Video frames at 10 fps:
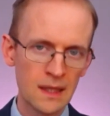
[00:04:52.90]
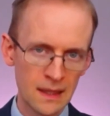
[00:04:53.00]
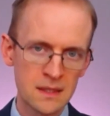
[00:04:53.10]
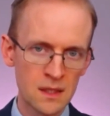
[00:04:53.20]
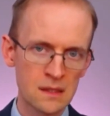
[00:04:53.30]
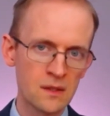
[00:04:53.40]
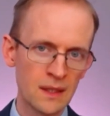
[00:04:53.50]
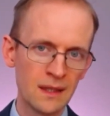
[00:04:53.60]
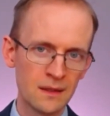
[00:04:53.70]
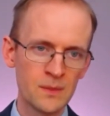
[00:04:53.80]
it's just
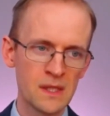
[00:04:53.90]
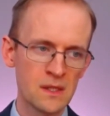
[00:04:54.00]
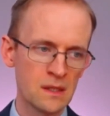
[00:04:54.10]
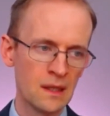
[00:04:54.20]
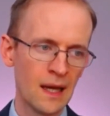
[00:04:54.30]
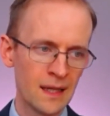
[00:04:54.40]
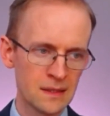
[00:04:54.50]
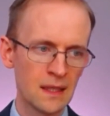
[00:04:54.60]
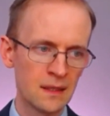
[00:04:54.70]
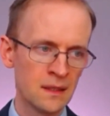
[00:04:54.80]
looking at the position
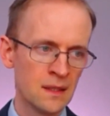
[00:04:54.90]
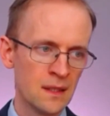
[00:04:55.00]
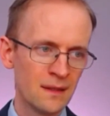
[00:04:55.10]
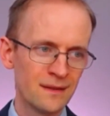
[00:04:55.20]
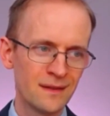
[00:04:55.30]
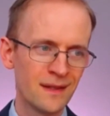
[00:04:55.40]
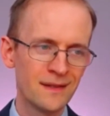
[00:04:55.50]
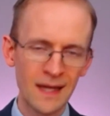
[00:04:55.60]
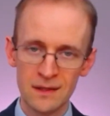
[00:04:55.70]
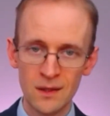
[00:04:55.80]
as at the
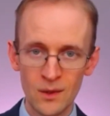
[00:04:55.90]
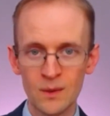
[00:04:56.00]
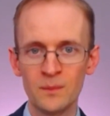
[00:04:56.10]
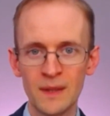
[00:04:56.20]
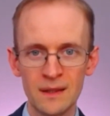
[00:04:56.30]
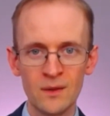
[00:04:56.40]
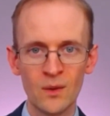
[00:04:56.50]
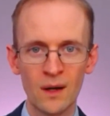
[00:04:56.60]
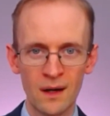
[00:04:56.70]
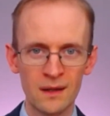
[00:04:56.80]
date that you complete
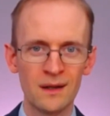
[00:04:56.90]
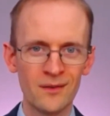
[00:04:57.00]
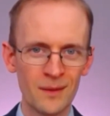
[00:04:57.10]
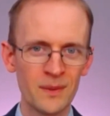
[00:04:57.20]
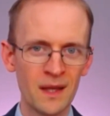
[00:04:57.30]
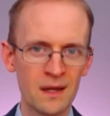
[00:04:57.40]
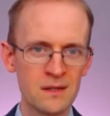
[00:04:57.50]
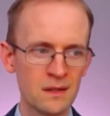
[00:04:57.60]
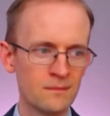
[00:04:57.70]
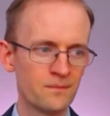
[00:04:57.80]
your ILR
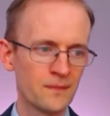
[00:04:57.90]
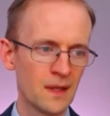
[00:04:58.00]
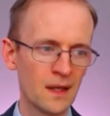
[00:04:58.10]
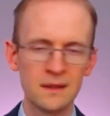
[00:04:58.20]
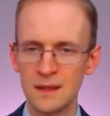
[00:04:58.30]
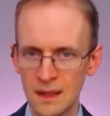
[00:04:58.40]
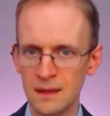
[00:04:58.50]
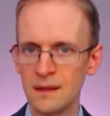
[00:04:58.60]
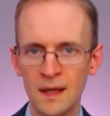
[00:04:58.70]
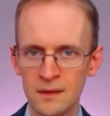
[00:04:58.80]
application. and
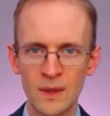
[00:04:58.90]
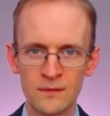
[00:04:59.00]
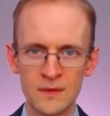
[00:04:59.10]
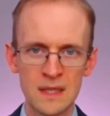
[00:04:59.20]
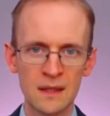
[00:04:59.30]
the relevant